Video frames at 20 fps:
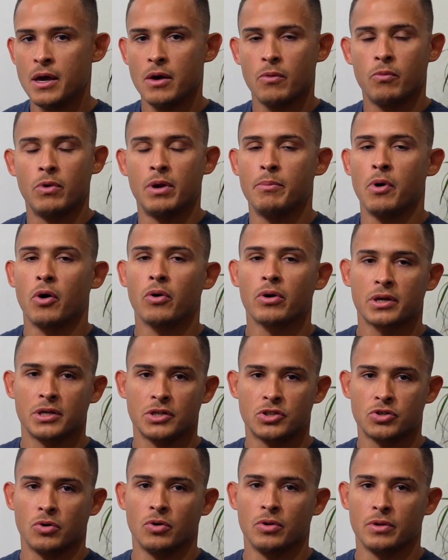When motor
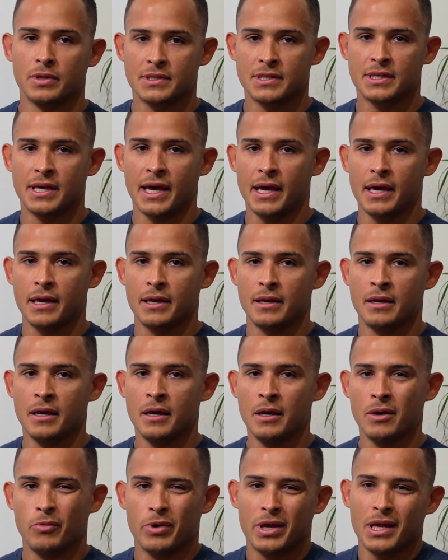control is gained,
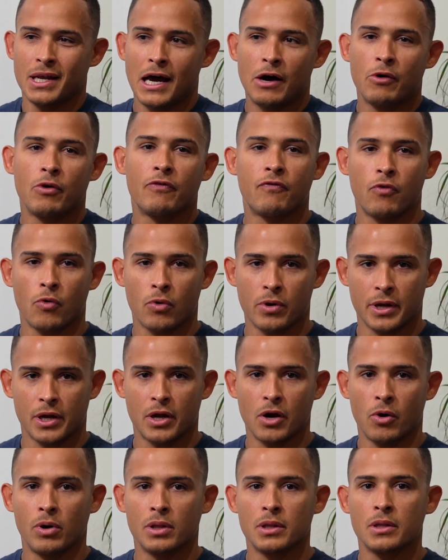we can now afford to
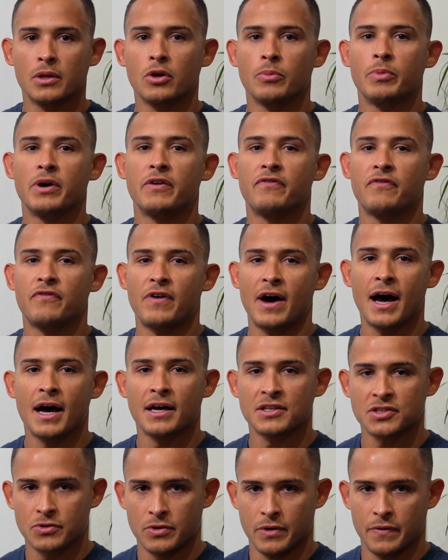go a little bit
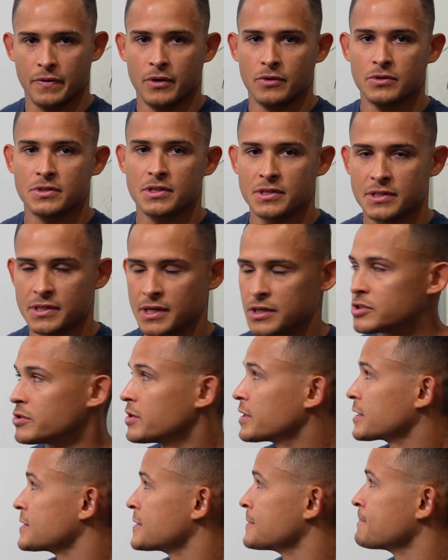faster in those
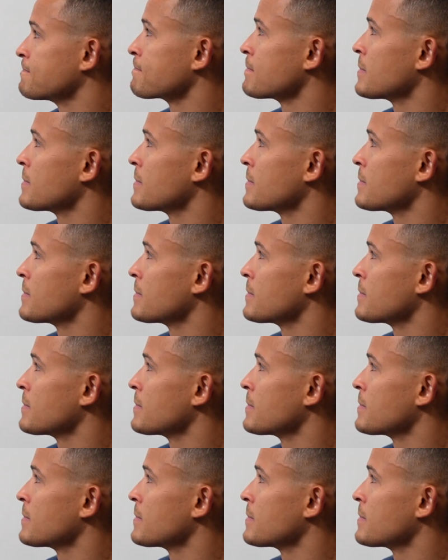eccentrics.